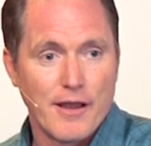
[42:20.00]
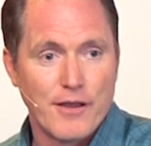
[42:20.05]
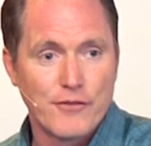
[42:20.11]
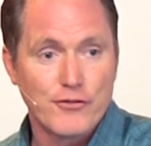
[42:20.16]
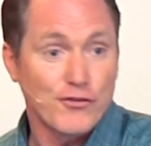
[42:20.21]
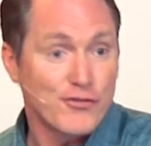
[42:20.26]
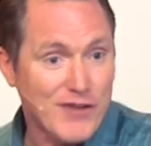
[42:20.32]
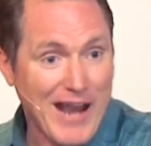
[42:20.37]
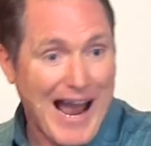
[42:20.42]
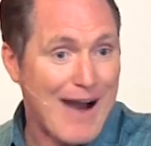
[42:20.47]

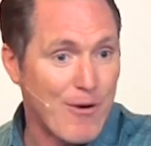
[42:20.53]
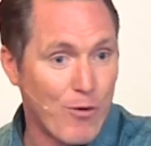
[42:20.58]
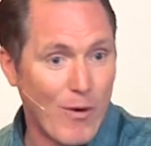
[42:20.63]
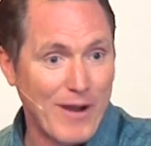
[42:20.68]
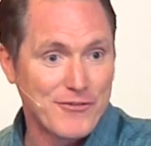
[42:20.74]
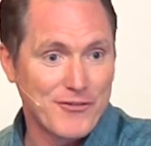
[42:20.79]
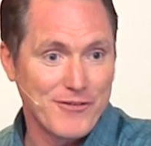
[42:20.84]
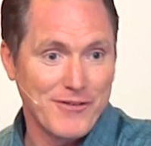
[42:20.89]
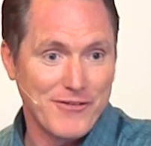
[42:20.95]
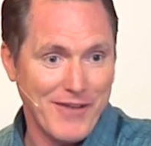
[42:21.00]
So Scott
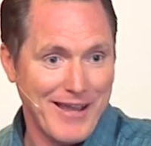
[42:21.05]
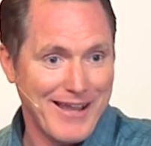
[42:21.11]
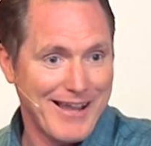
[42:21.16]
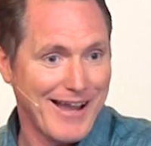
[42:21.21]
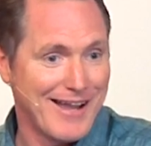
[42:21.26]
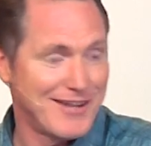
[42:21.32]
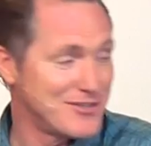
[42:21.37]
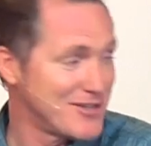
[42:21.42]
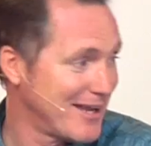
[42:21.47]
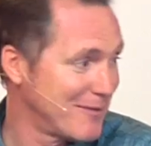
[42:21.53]
wants to take
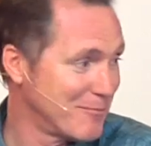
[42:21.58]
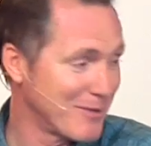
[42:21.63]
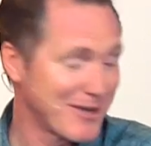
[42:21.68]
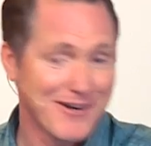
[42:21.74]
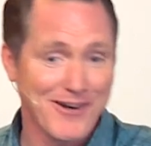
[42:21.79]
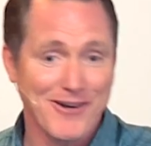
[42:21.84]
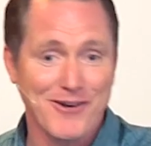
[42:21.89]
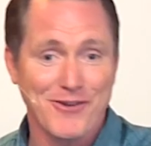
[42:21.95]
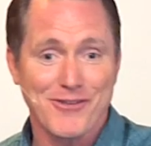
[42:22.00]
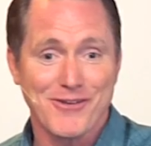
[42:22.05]
on John
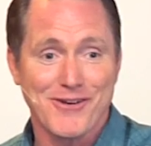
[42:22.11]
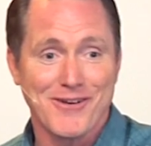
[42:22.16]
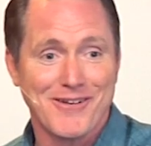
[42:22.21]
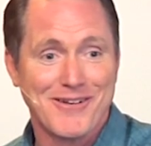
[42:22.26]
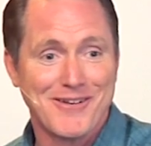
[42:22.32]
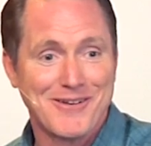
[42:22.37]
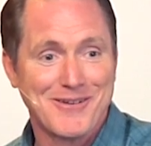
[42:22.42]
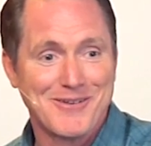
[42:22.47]
MacArthur.